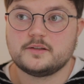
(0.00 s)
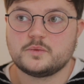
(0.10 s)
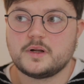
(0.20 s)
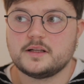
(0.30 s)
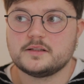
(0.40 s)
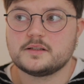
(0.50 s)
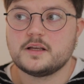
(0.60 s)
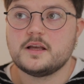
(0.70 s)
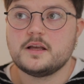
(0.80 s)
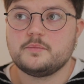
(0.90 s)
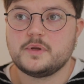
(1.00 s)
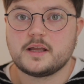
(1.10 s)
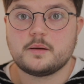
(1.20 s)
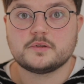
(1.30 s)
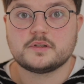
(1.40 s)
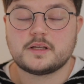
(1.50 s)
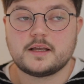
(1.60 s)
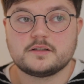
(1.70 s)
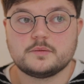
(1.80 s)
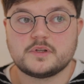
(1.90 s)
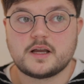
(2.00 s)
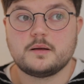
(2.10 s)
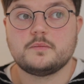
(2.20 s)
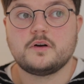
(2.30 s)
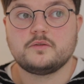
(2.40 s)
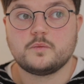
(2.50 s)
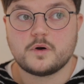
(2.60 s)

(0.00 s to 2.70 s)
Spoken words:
as well as being able to take some time off